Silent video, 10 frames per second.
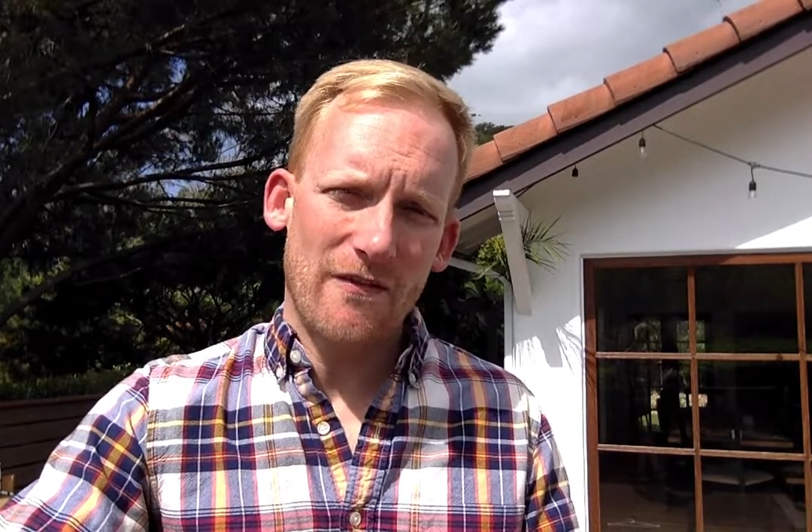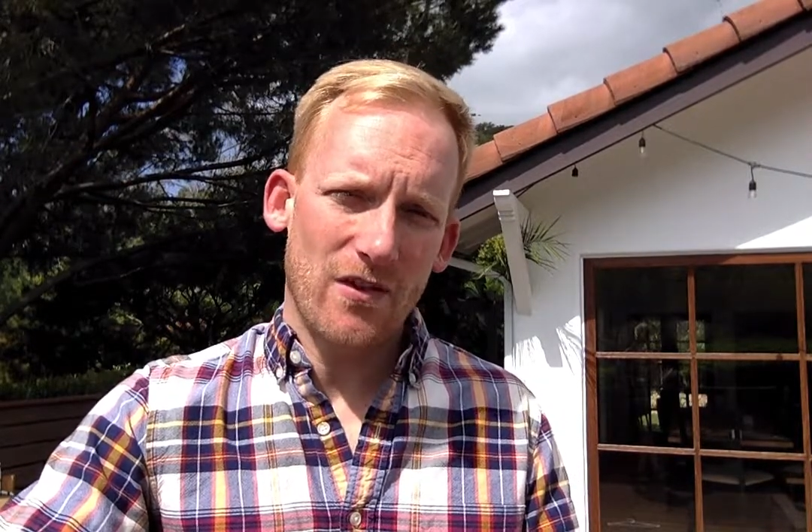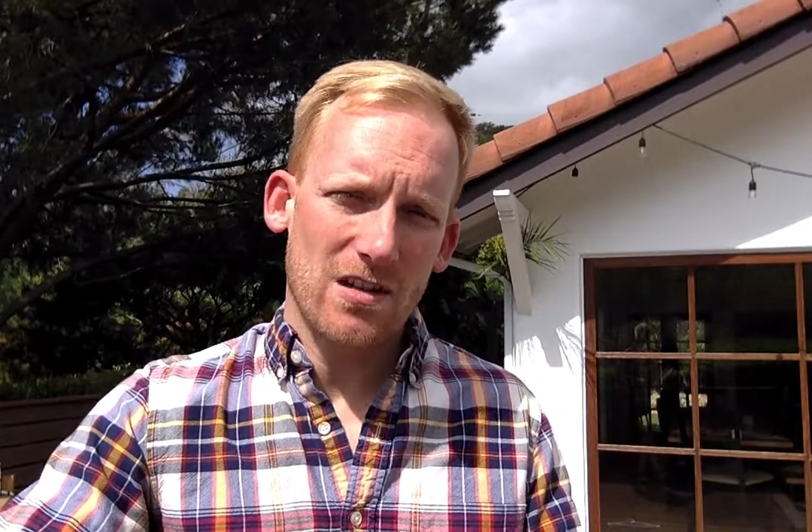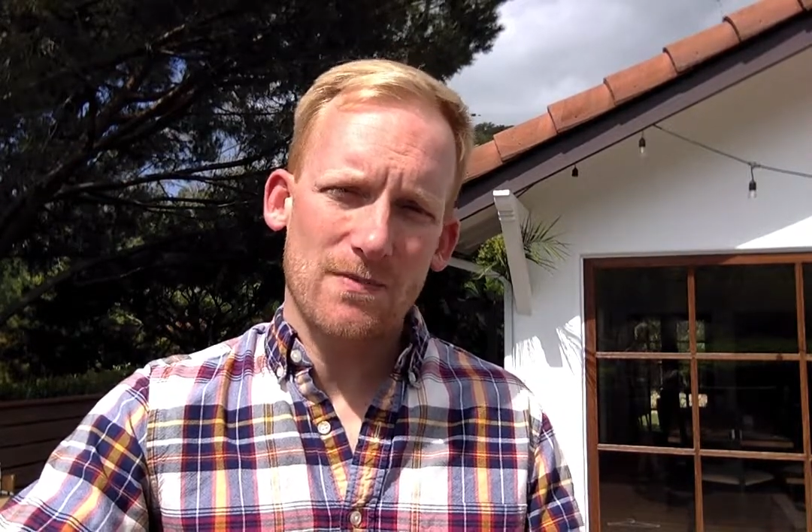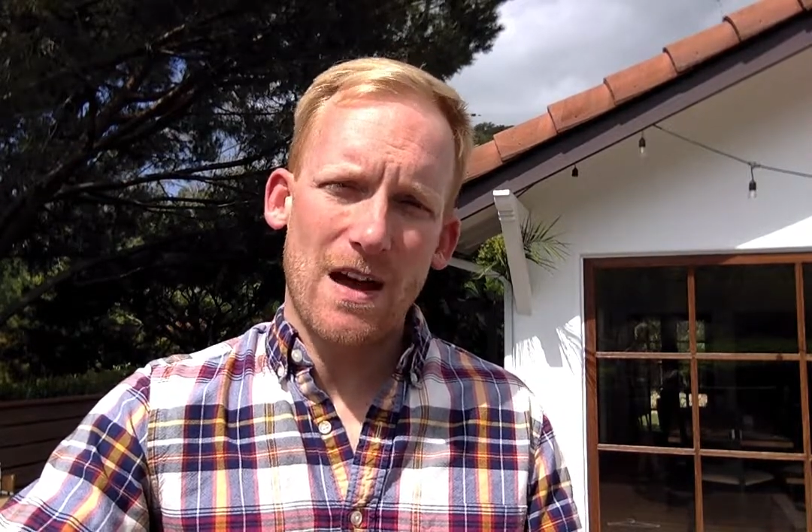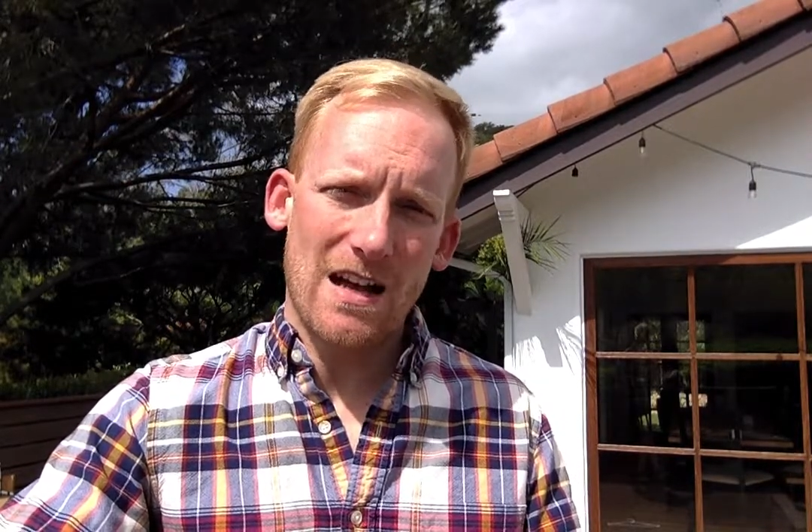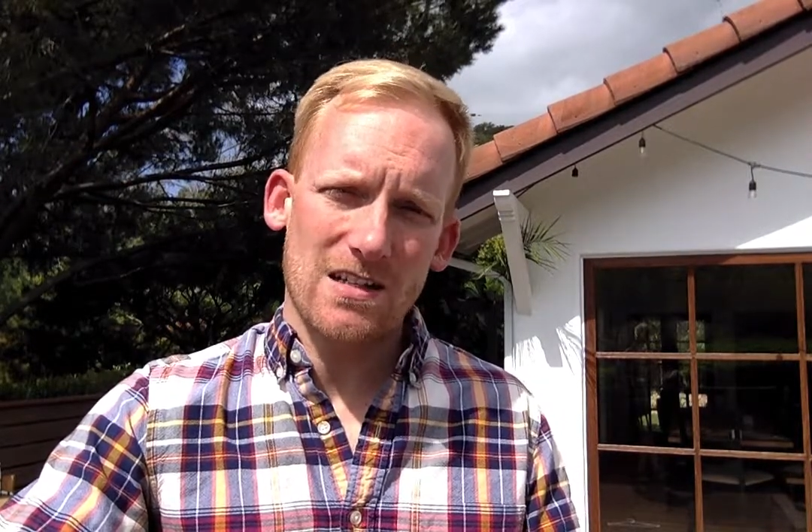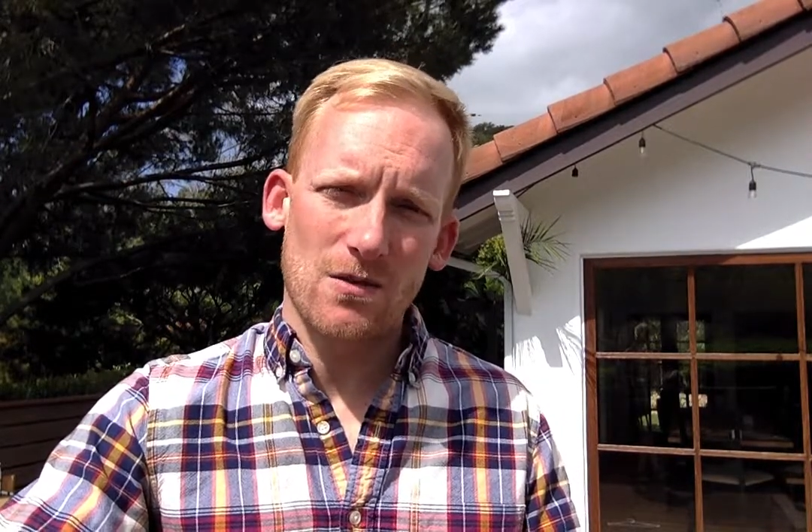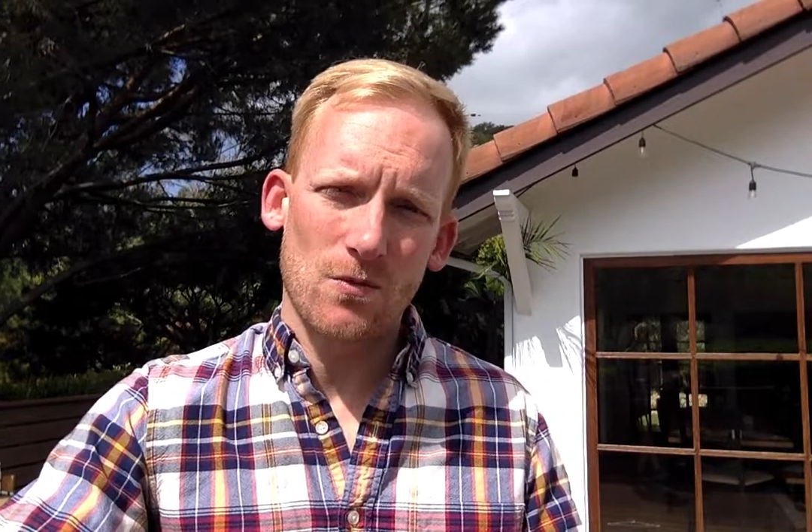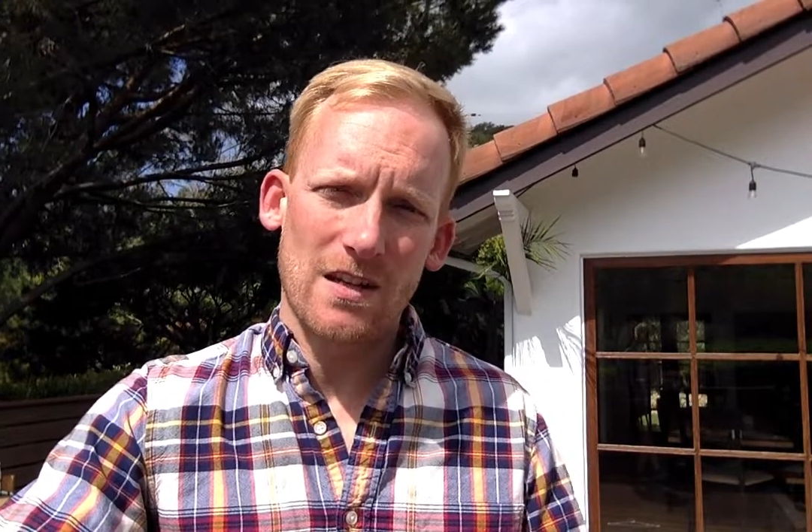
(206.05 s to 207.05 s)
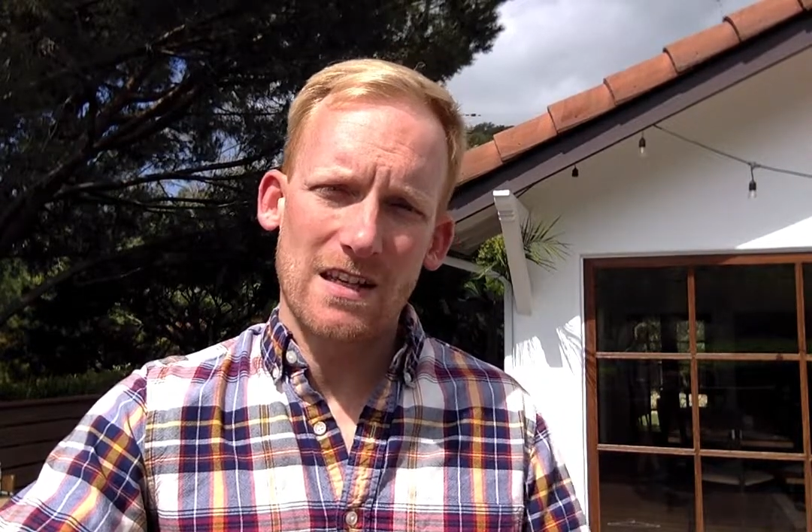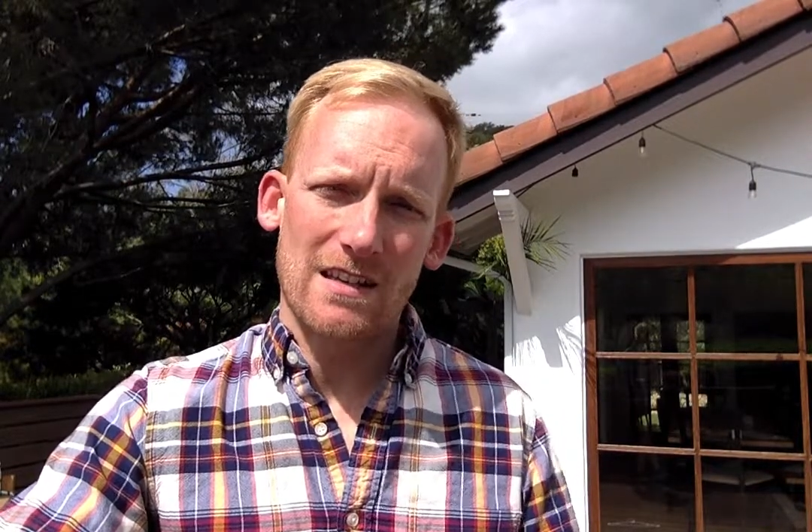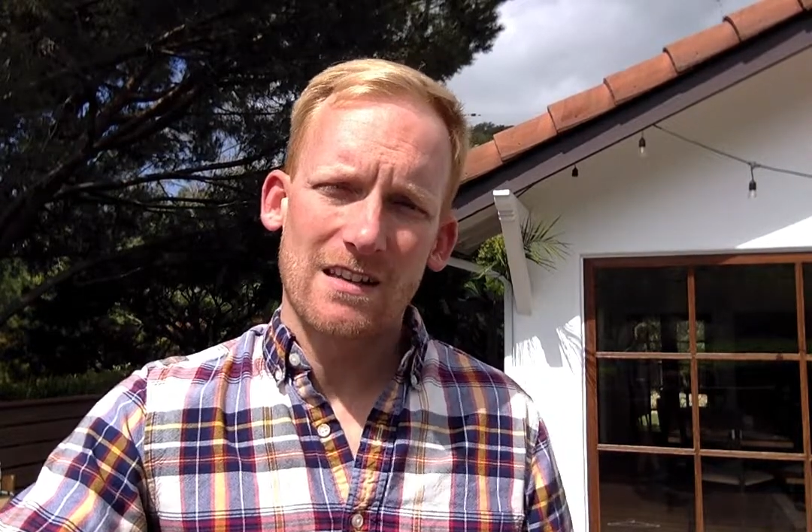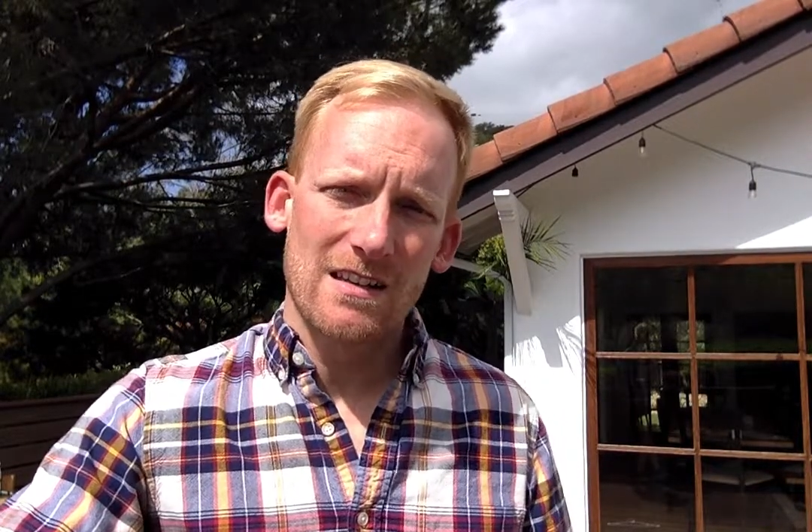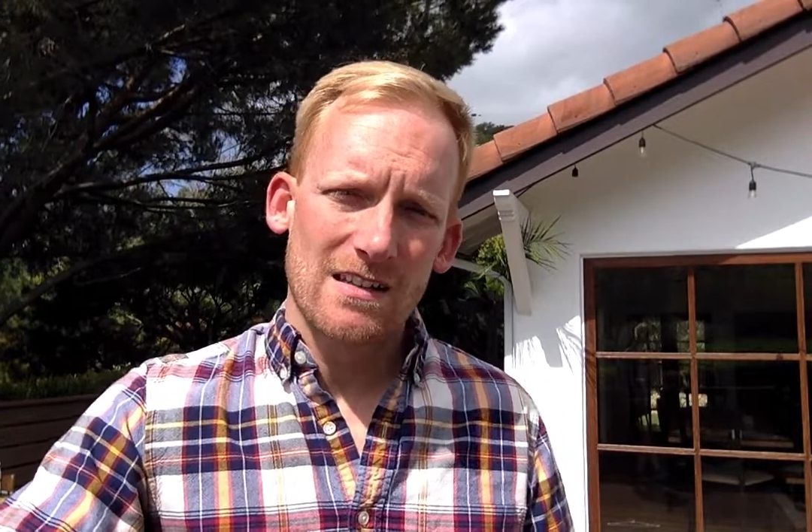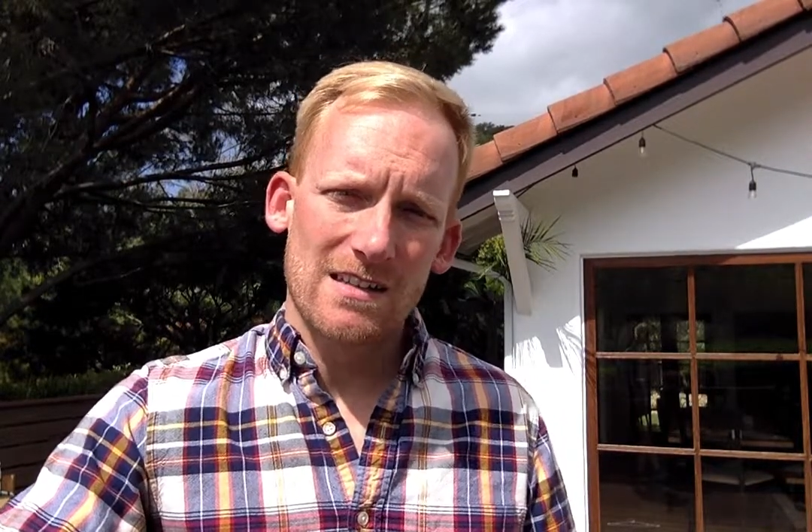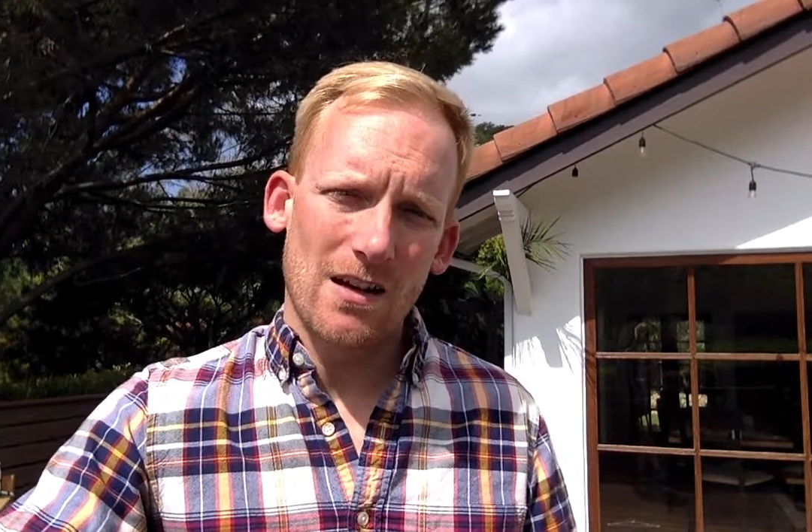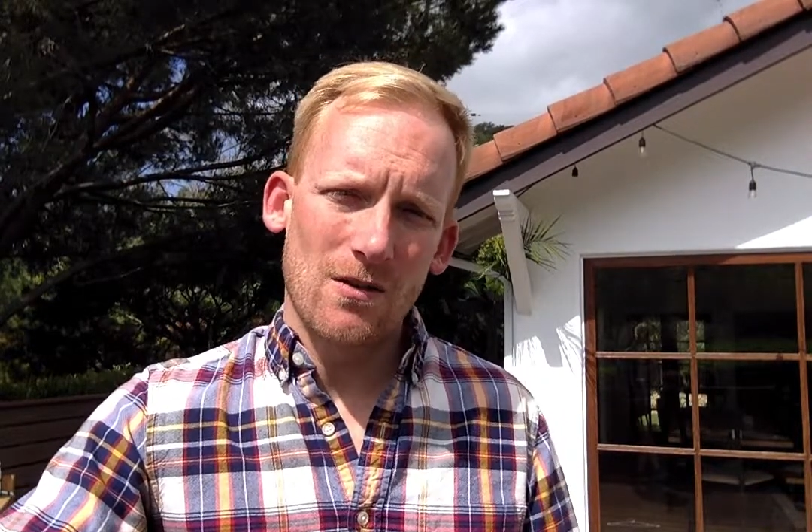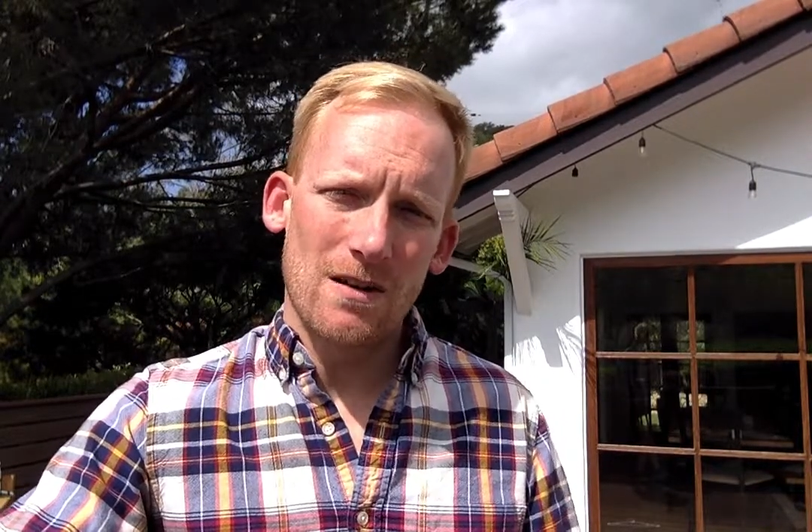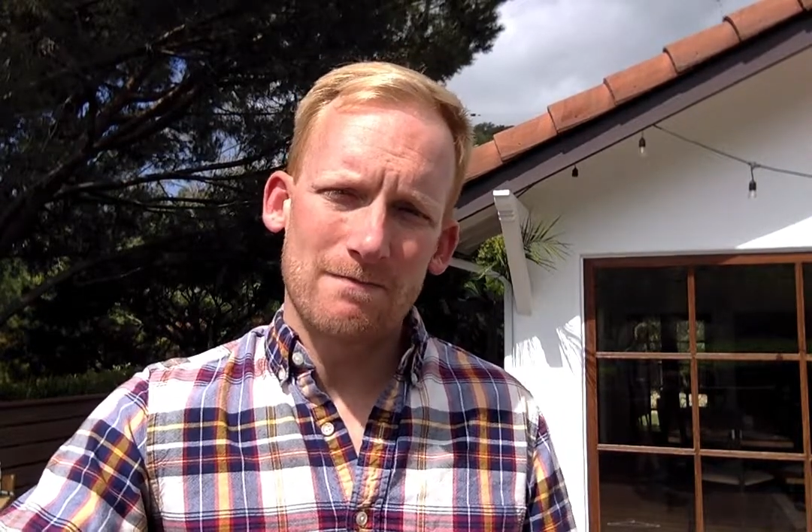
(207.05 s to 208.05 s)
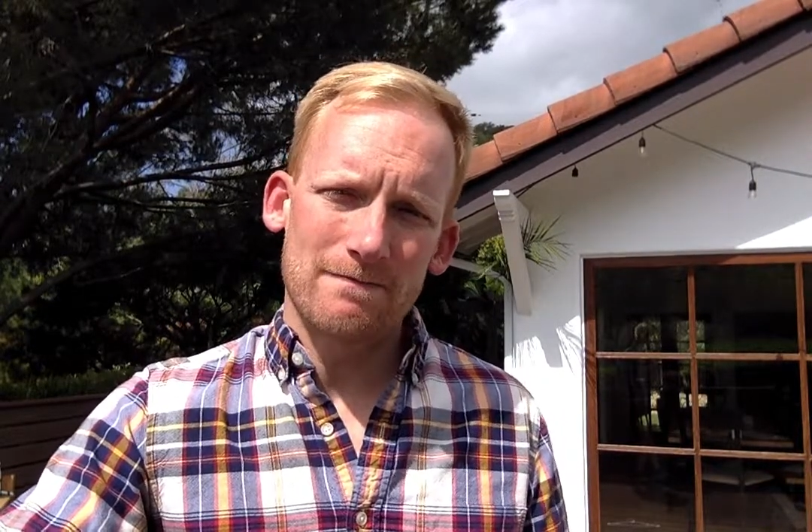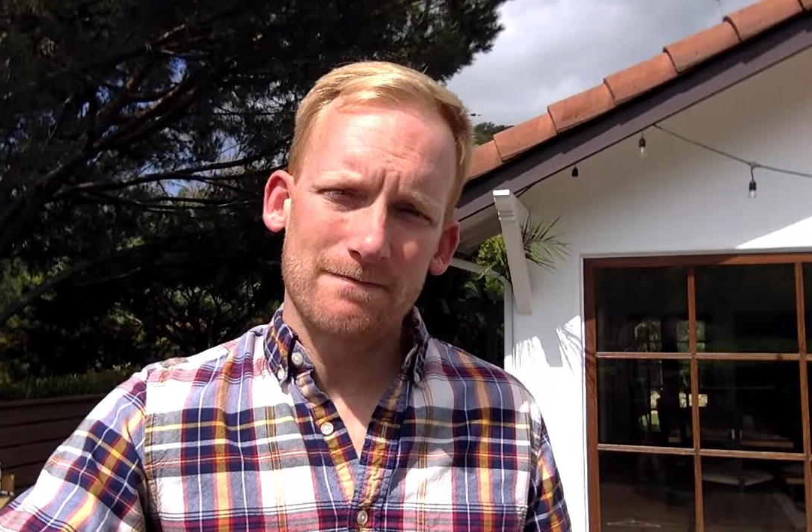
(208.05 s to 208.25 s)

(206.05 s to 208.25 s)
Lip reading: first Passion Week. So